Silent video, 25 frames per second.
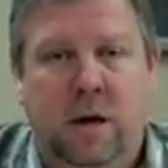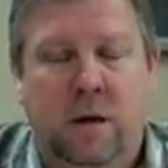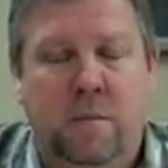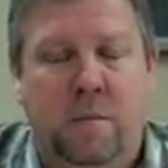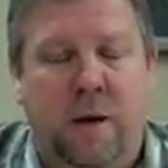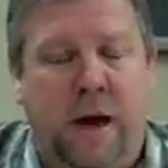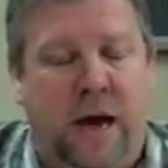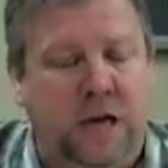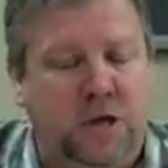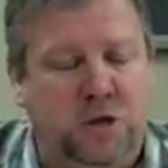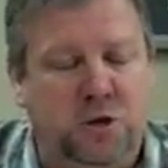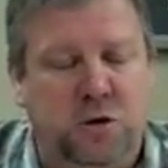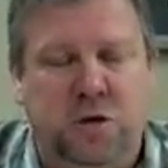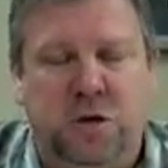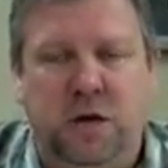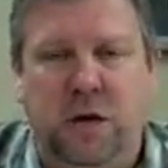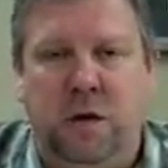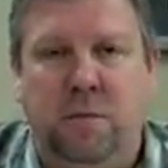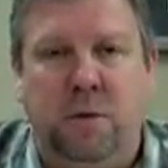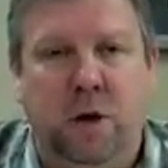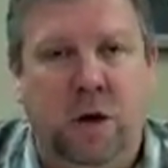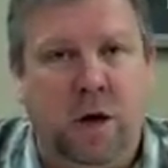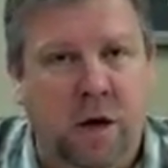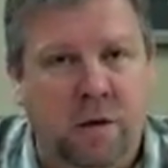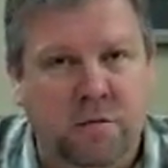Pastor
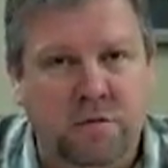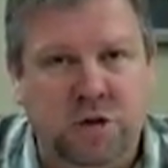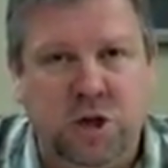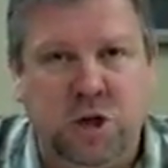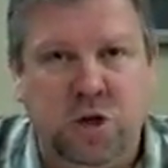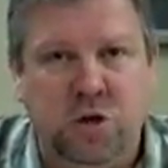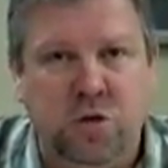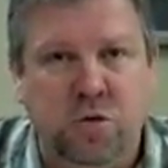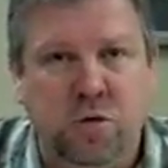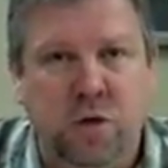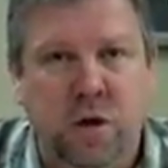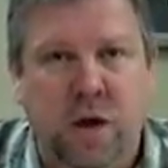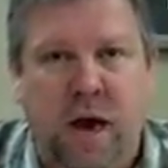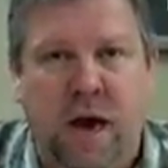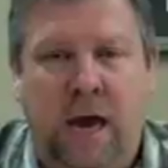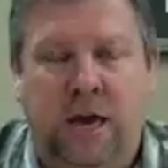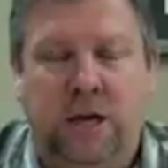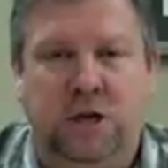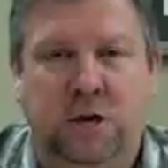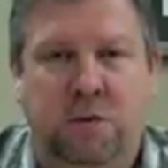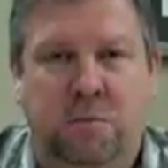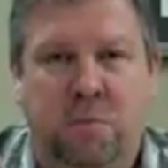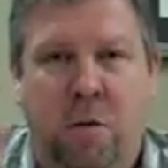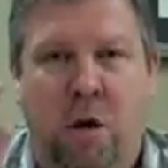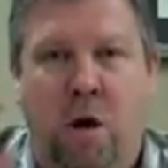Tim loves you,
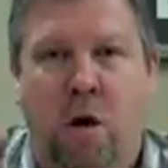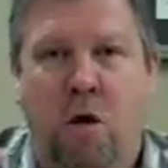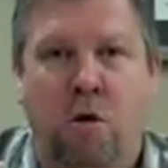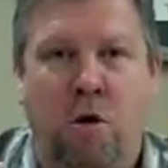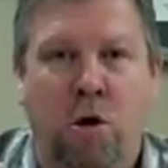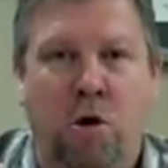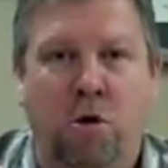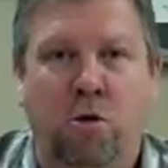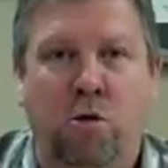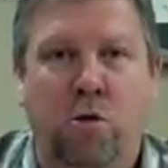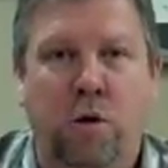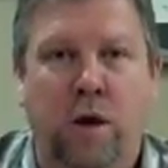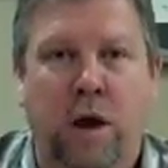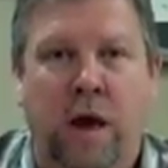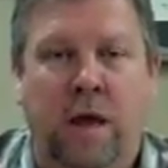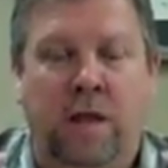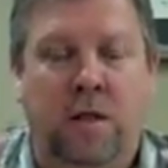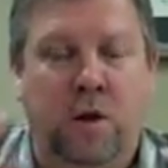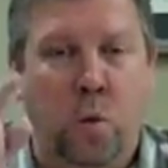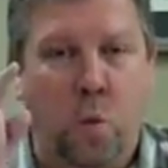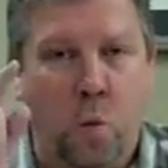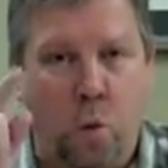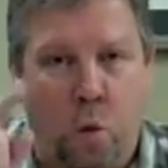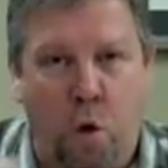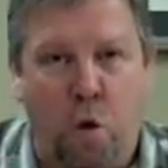and tomorrow, and
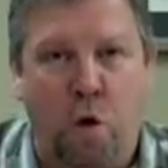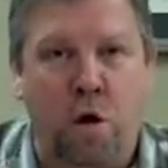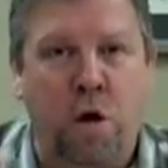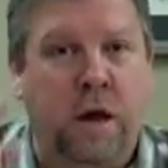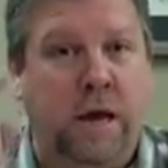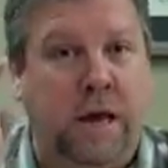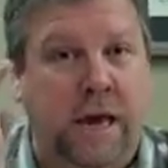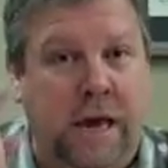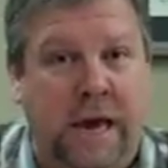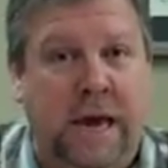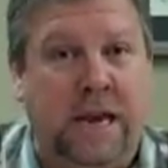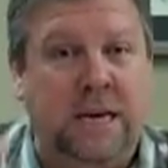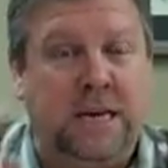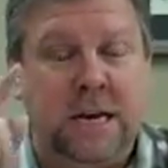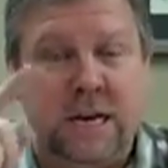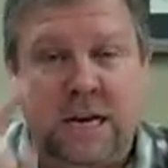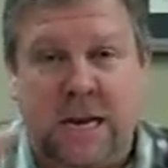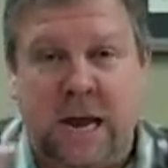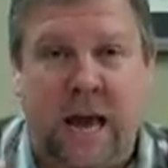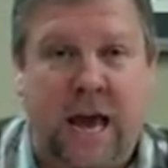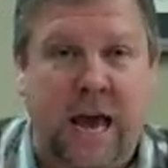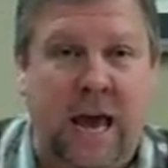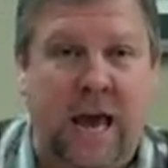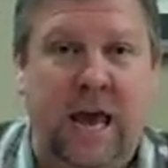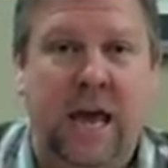the word again
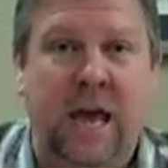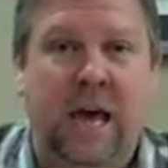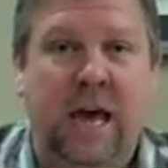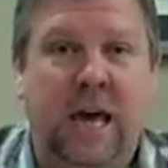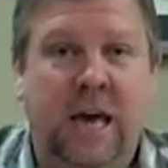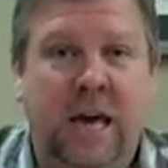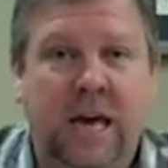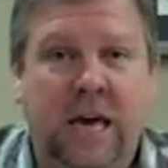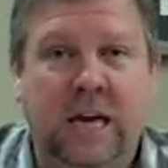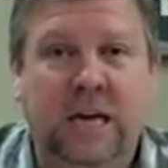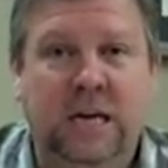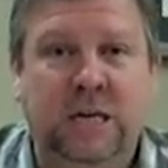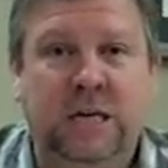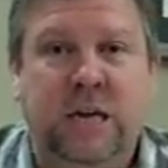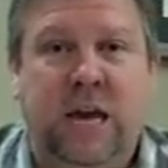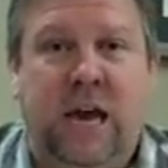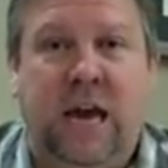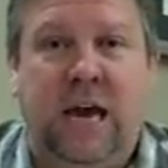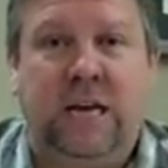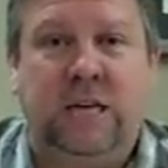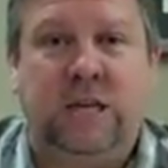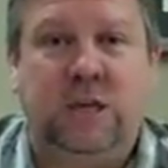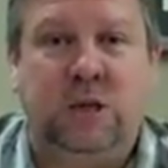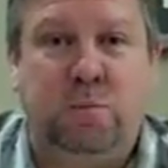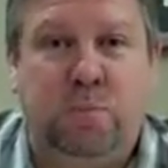today is
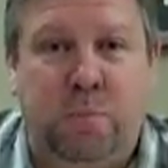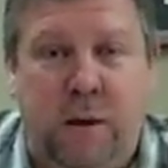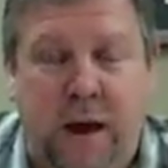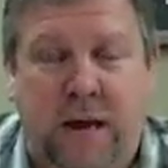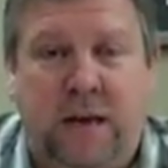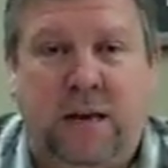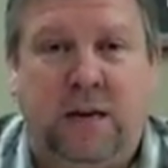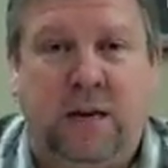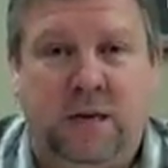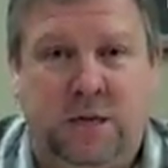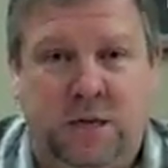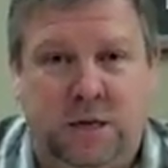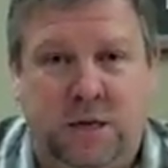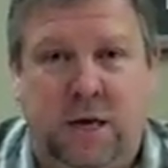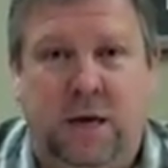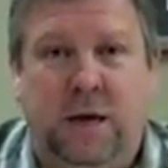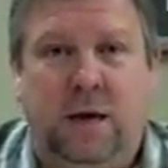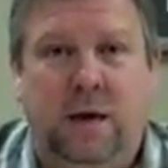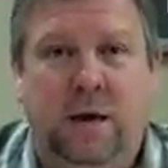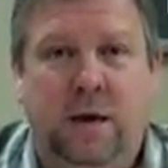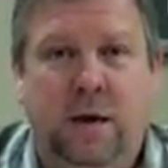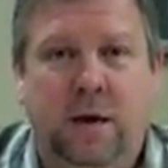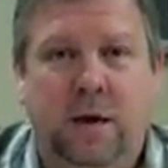expectancy.